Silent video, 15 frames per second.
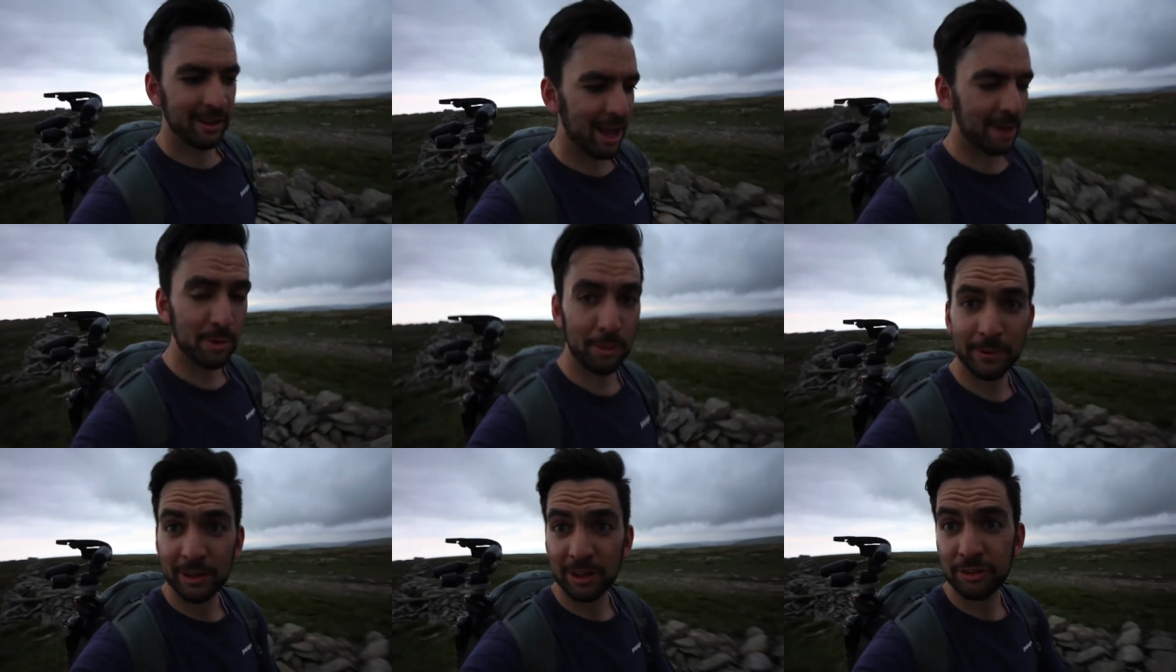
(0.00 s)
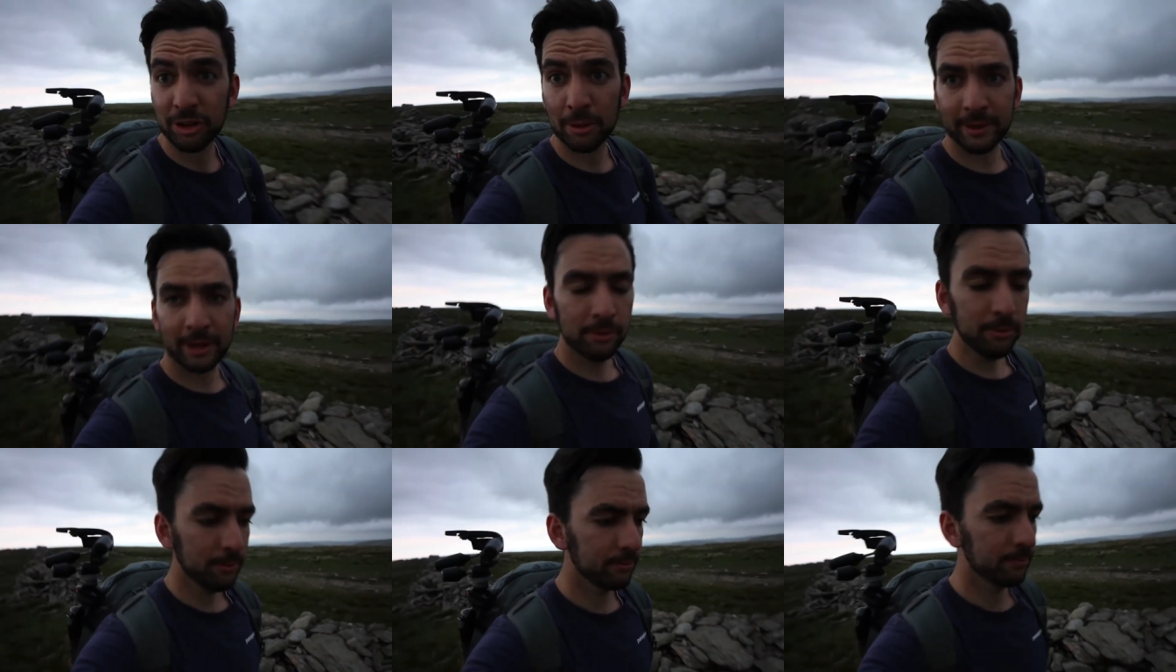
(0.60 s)
I'm up at the top
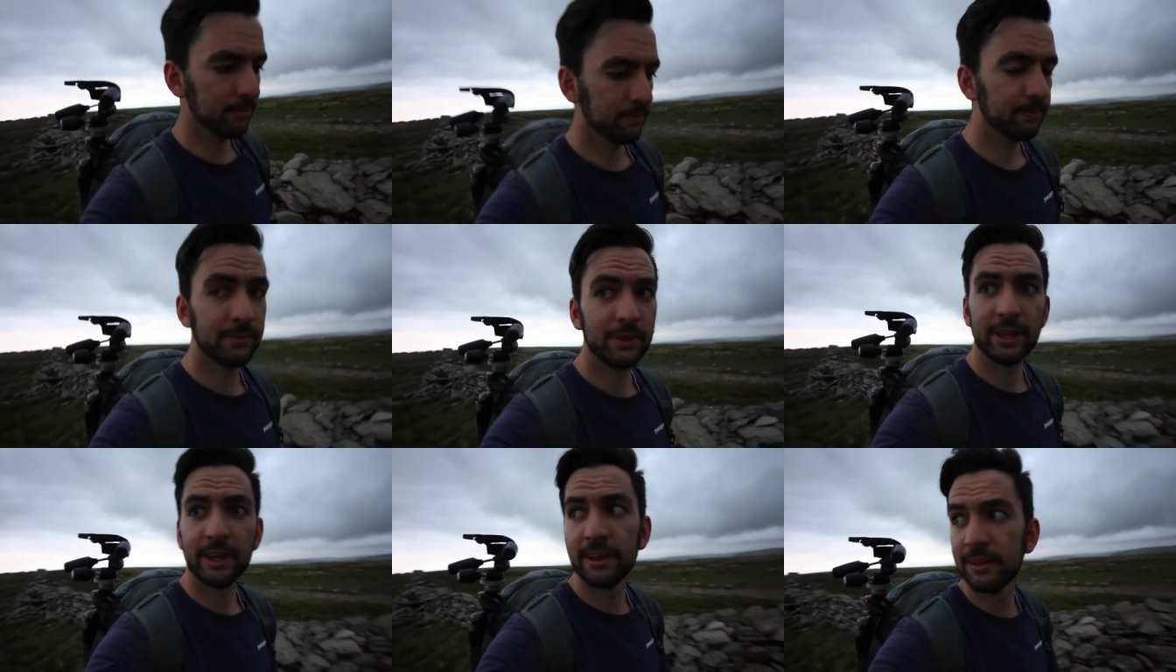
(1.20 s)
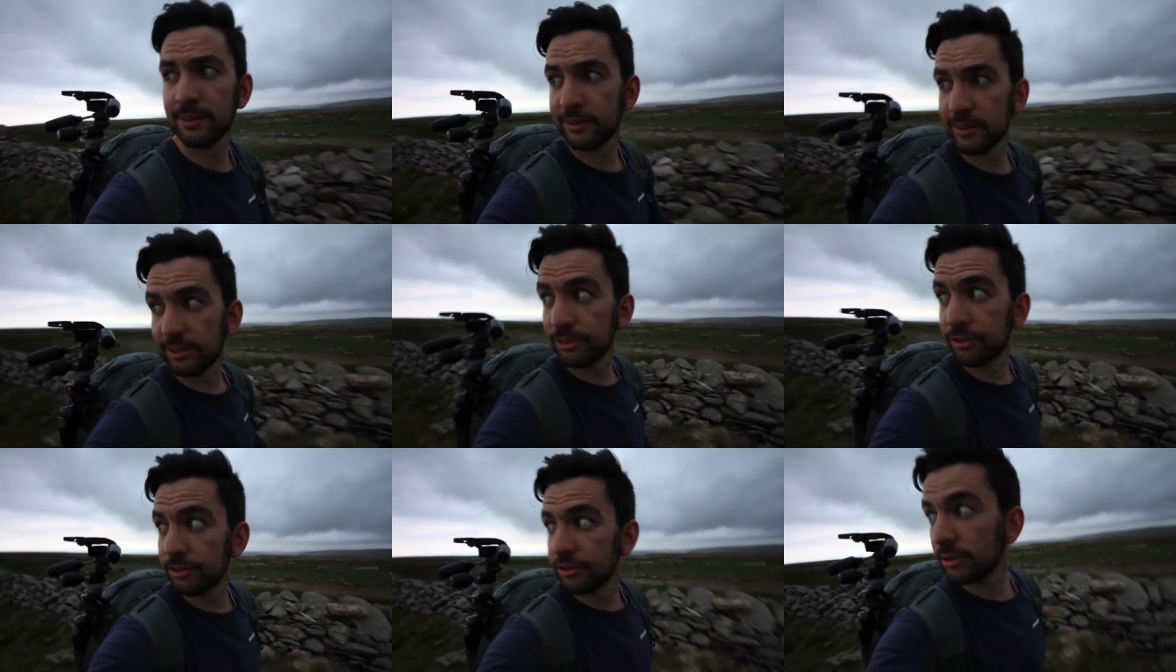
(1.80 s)
now, and
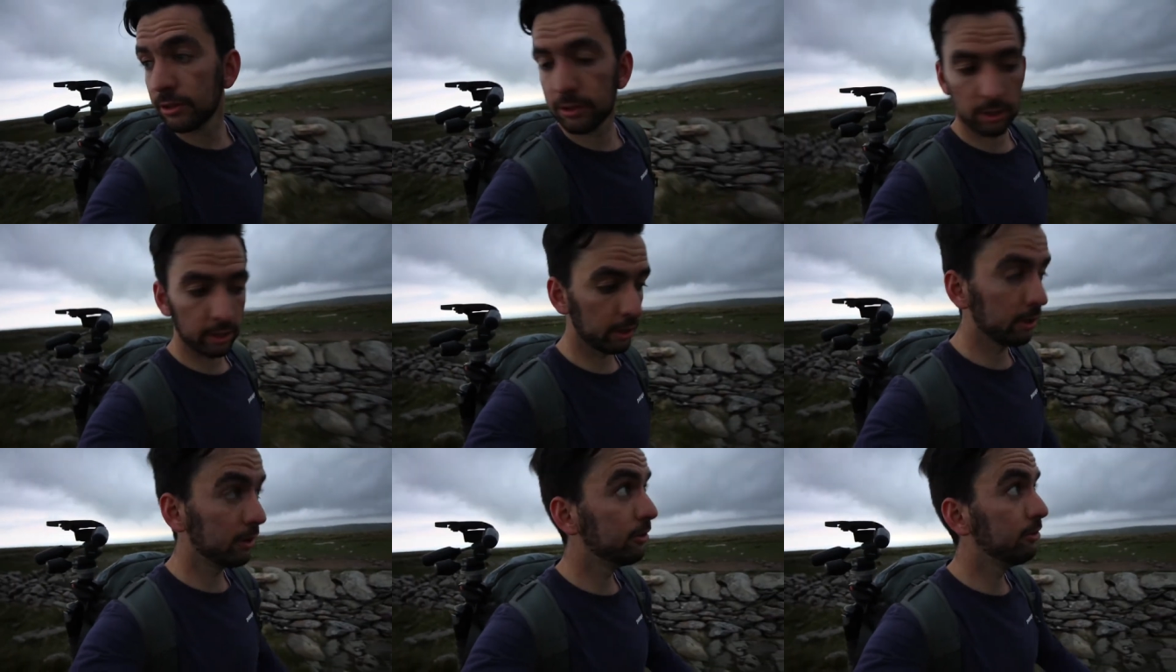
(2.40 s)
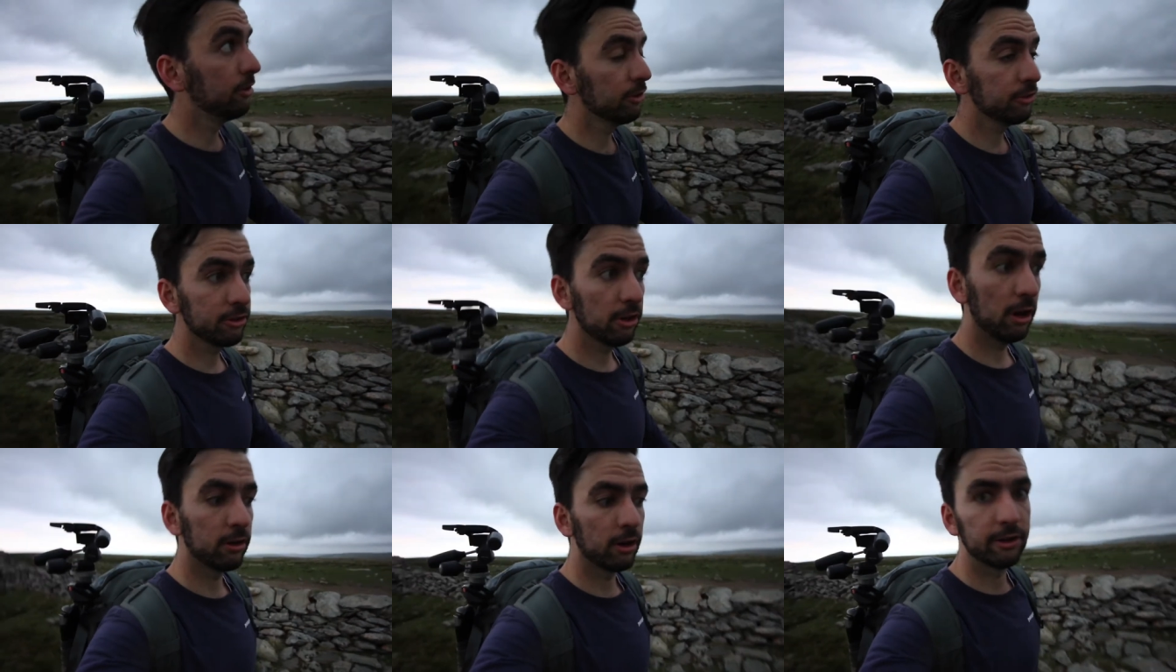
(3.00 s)
it's just
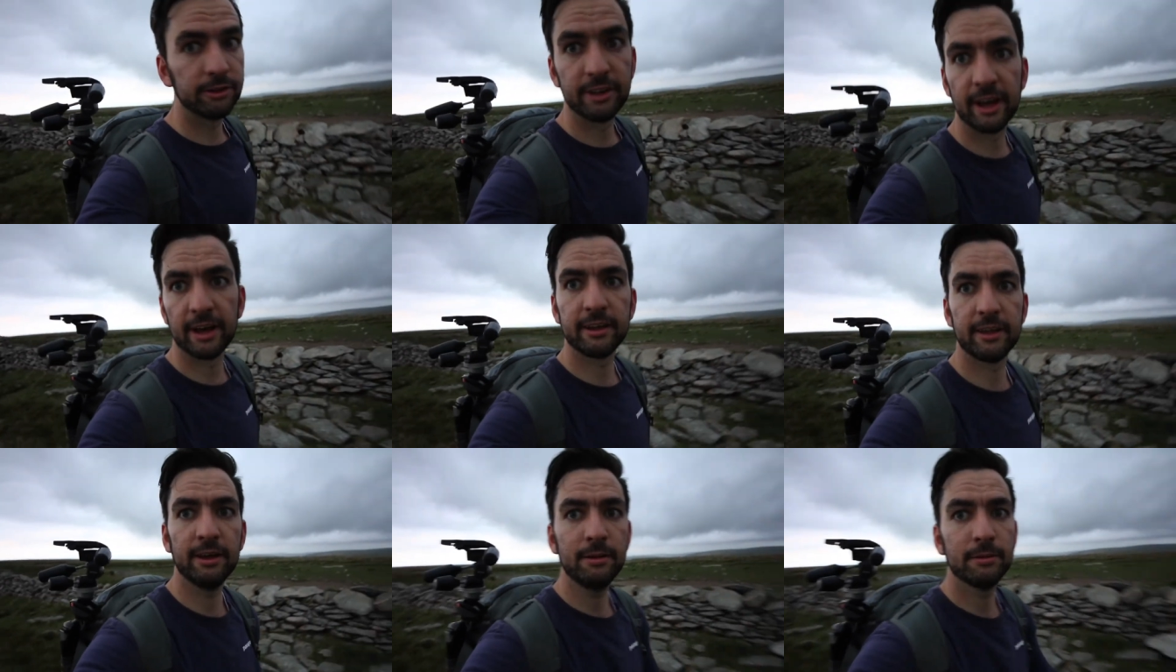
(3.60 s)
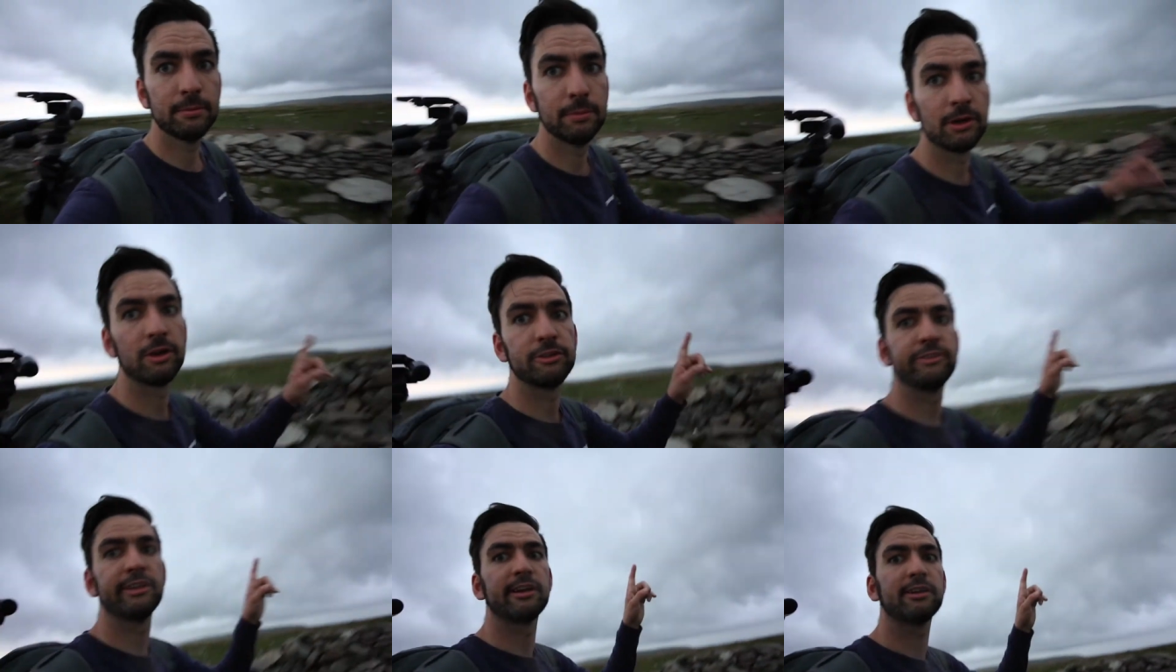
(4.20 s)
got a lot darker
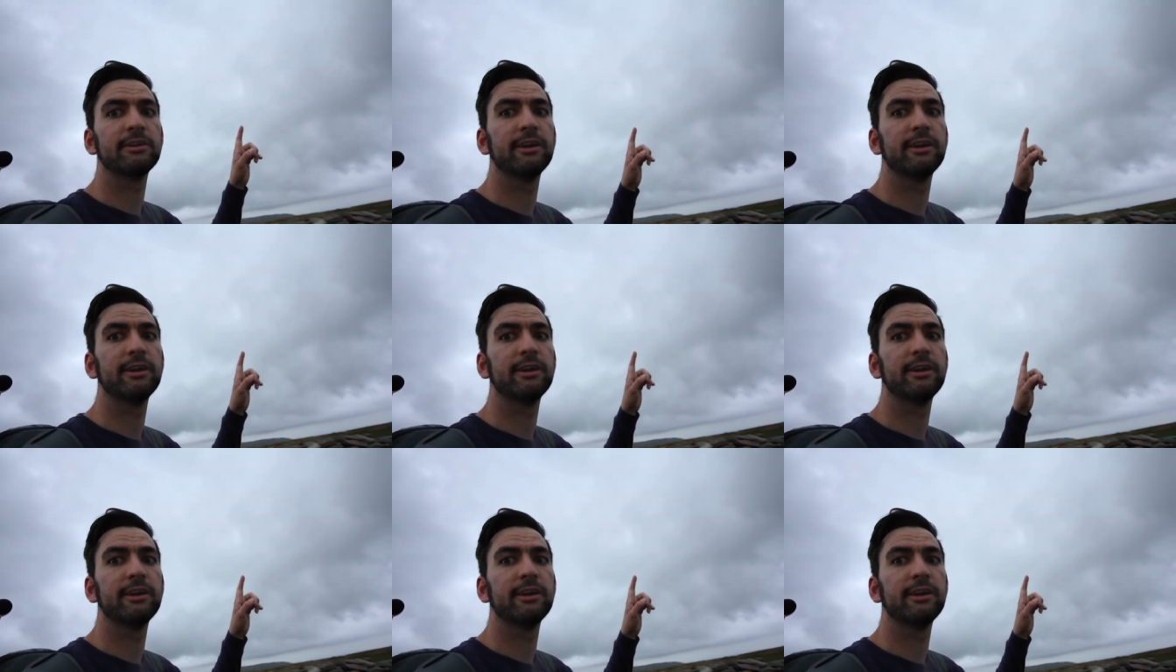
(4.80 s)
because of that